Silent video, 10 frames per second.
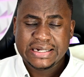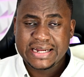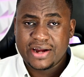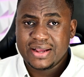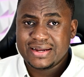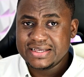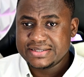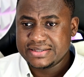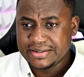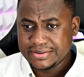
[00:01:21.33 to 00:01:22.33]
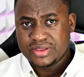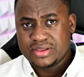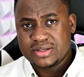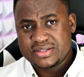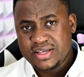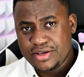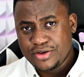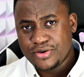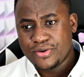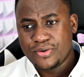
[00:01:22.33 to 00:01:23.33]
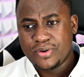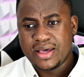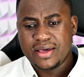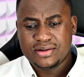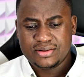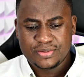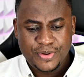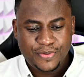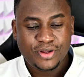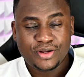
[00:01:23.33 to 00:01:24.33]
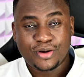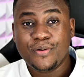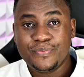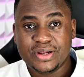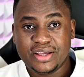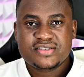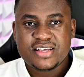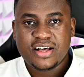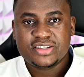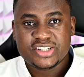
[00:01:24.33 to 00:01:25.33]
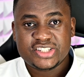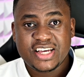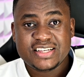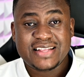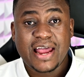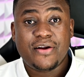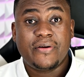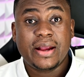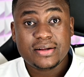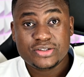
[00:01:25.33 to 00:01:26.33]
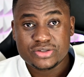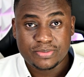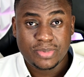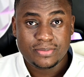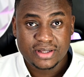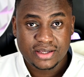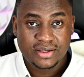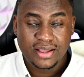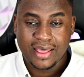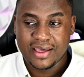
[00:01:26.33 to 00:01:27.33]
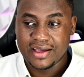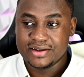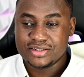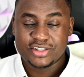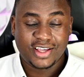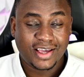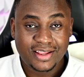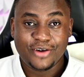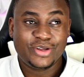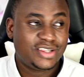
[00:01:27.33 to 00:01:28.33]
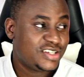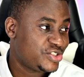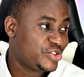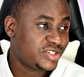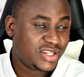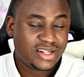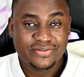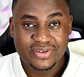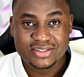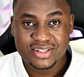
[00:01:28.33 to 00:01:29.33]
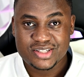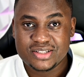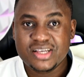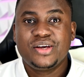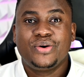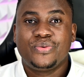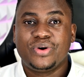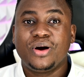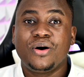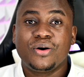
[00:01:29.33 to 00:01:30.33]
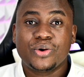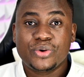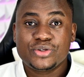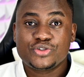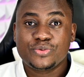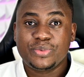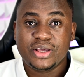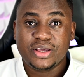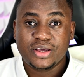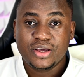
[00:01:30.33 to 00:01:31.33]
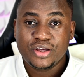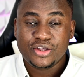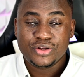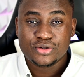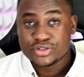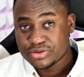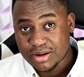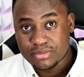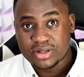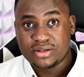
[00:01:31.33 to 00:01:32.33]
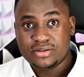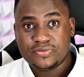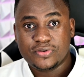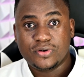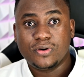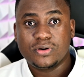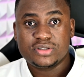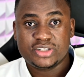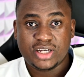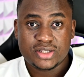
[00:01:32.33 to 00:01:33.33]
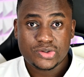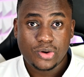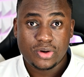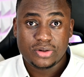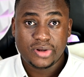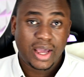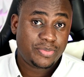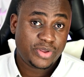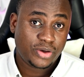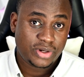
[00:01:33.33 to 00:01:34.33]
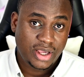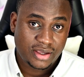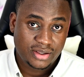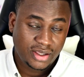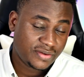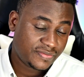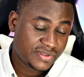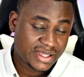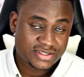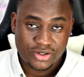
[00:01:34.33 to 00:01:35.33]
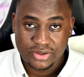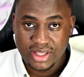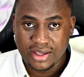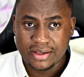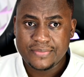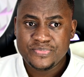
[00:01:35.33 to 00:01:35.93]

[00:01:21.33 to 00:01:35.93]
direct listing, the CEO and the people in the company sell the shares directly to the public, and together with the institutional investors, we're all going to be scrambling for shares on IPO day, if that's your thing.